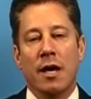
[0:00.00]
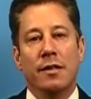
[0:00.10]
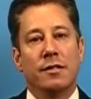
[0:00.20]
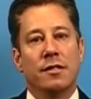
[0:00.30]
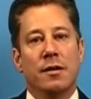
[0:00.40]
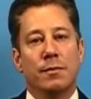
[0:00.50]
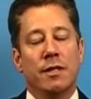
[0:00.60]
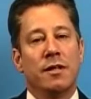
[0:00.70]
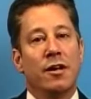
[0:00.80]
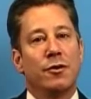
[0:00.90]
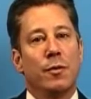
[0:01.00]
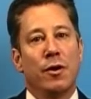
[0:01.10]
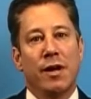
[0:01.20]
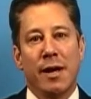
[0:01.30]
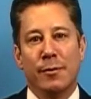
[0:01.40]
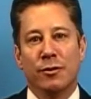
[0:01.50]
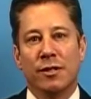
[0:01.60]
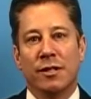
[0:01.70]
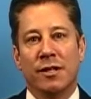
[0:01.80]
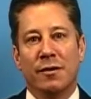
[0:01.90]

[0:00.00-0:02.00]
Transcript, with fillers: This has been Dr. Mark Hamilton,